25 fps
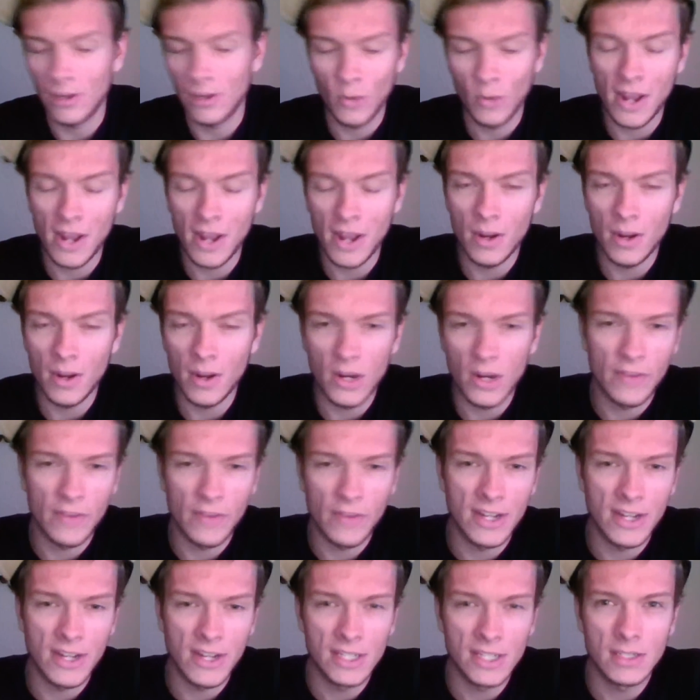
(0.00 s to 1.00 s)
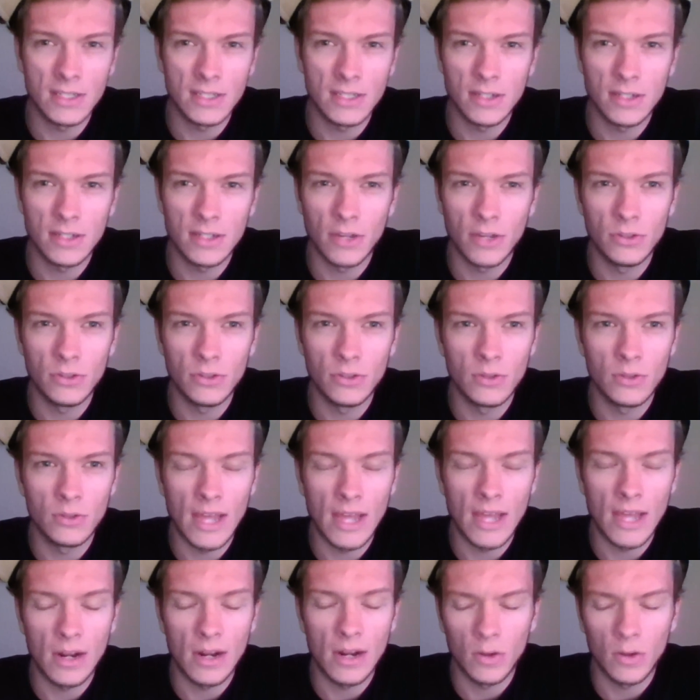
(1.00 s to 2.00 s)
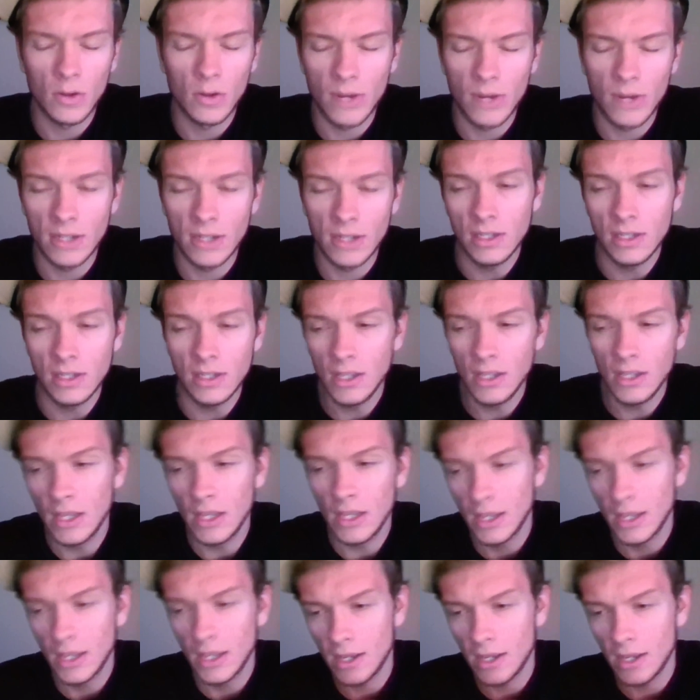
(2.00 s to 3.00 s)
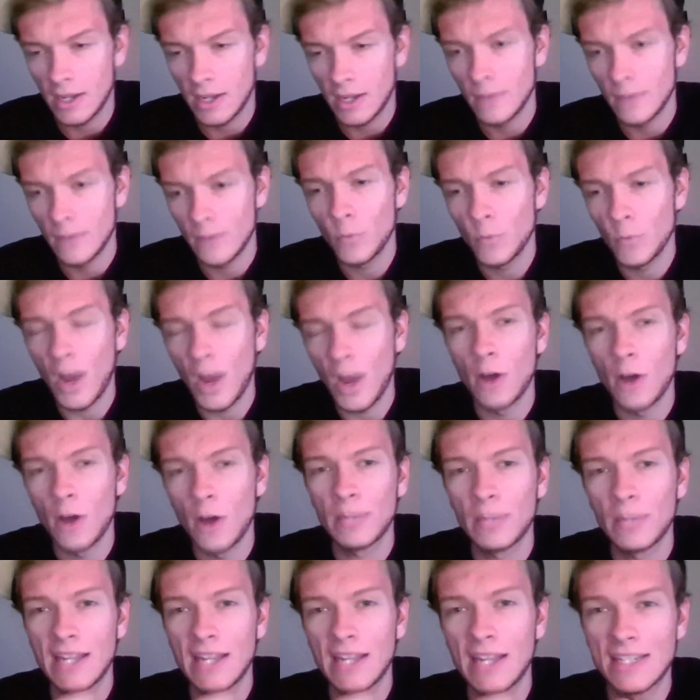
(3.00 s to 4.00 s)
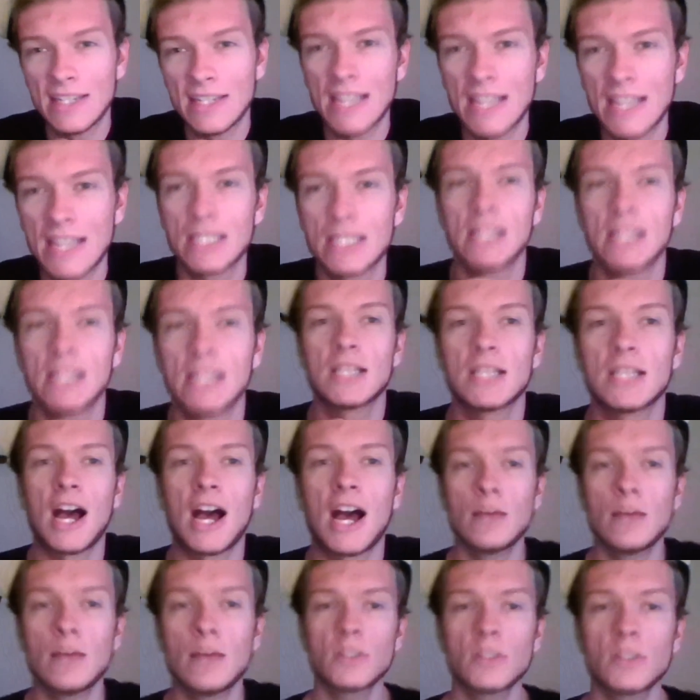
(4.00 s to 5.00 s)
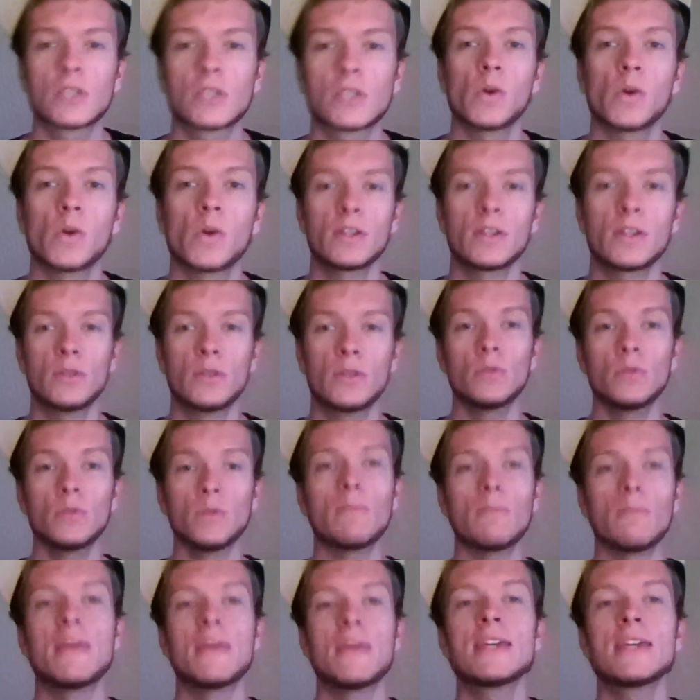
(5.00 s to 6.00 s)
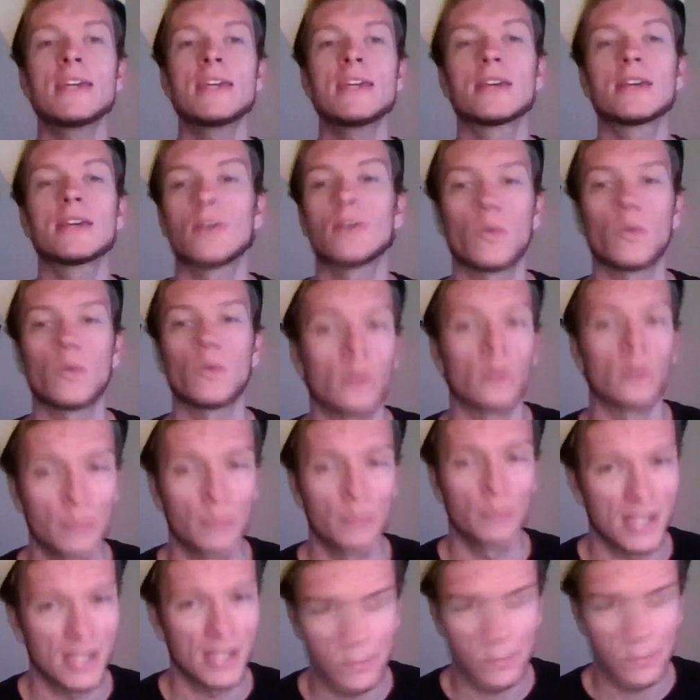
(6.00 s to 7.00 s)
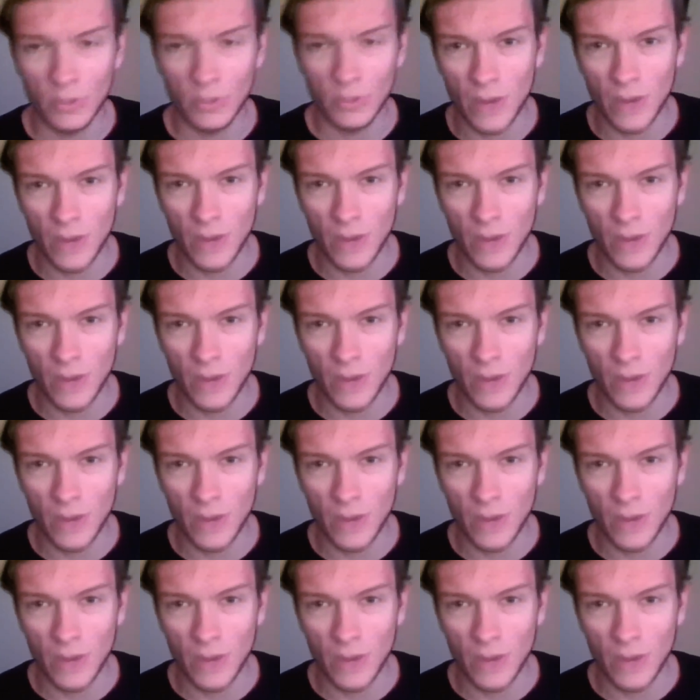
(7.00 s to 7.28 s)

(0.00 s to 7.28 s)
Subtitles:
If I didn't tell you that already, how I plan to test it is I'm just going to make or possibly randomly